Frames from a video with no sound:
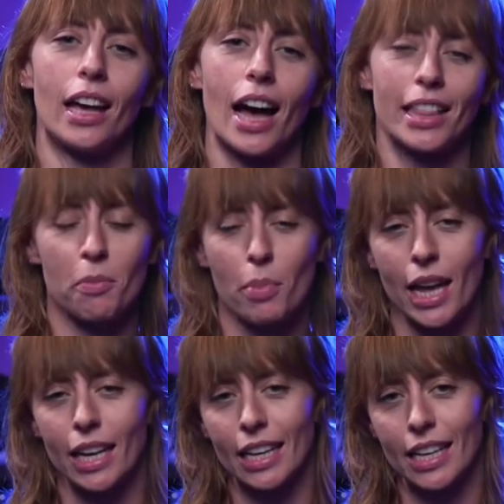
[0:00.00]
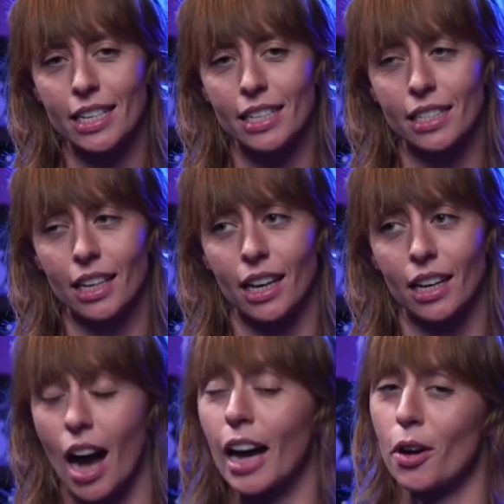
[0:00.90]
I think Ben is an
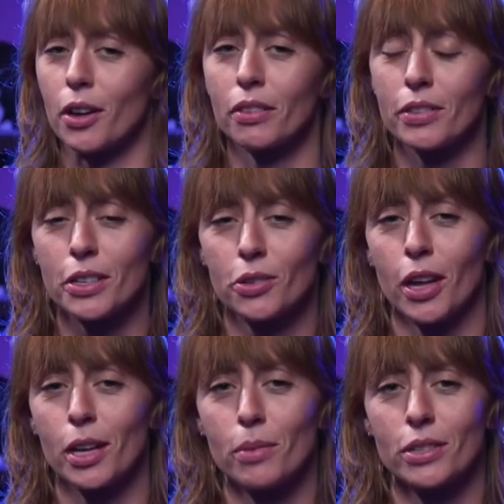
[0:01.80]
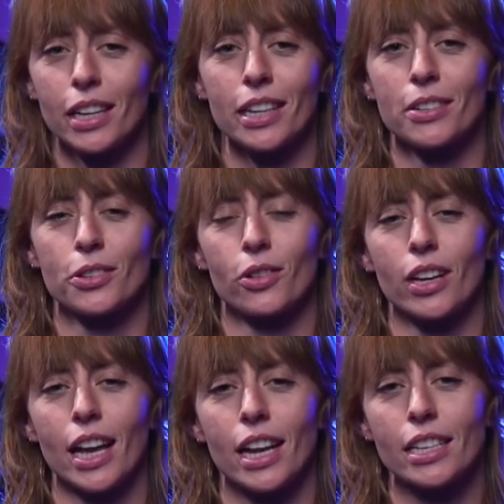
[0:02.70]
icon of the Australian music
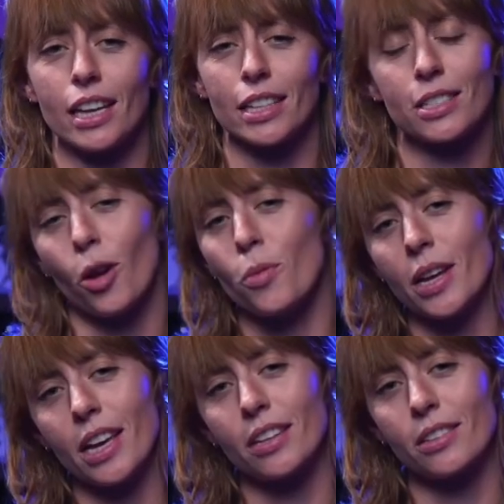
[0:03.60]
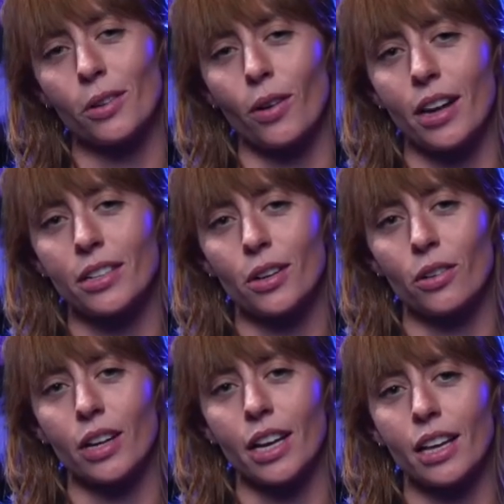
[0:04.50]
industry, and he's had so many hits throughout his
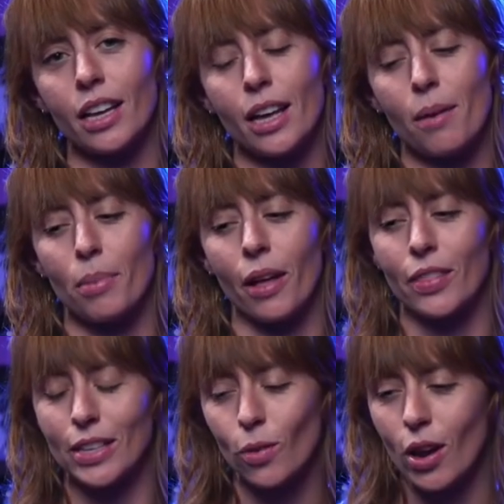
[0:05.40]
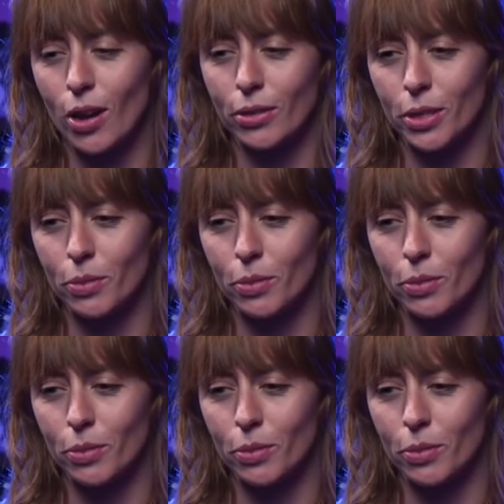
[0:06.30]
career, but this one holds a